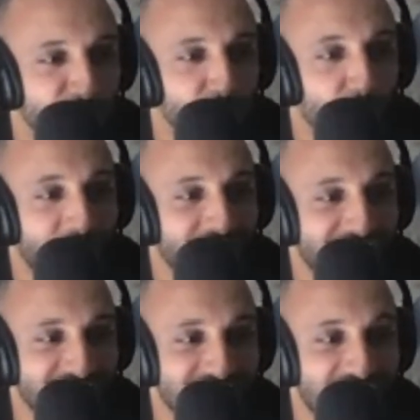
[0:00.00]
could do one
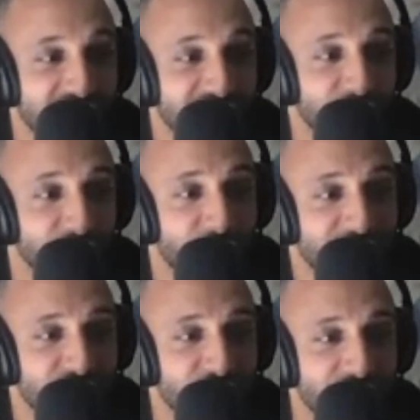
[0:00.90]
exercise for the
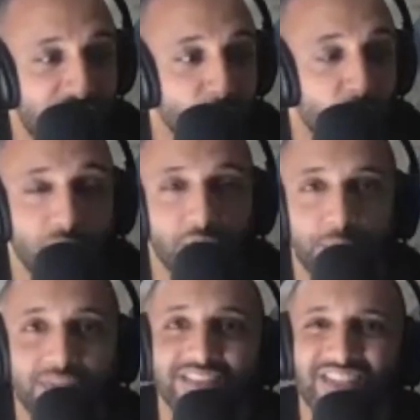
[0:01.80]
rest of time, what would
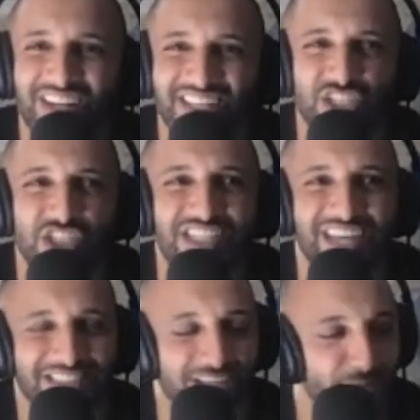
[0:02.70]
it be? Turkish
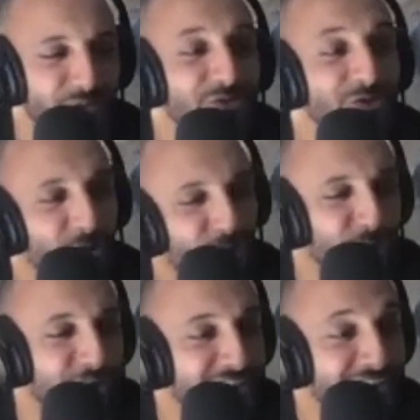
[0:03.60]
get-up, you
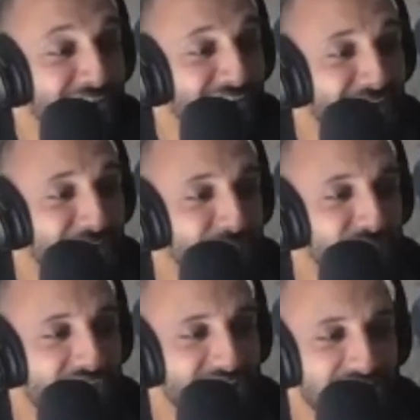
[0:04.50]
know.
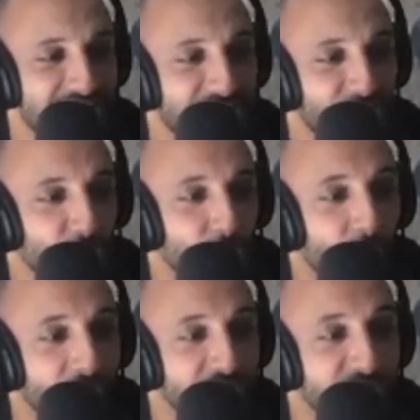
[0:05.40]
Essay,
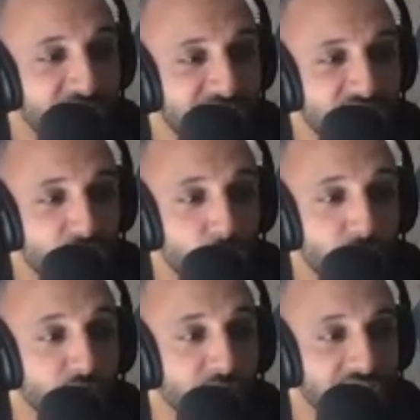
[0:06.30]
one fitness or
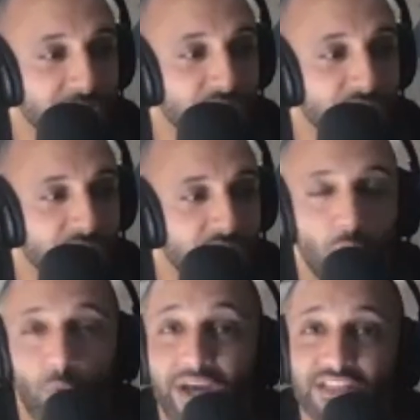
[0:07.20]
nutrition myth?
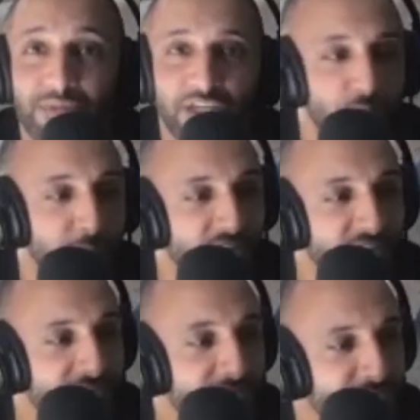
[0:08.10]
Weights make you bulky.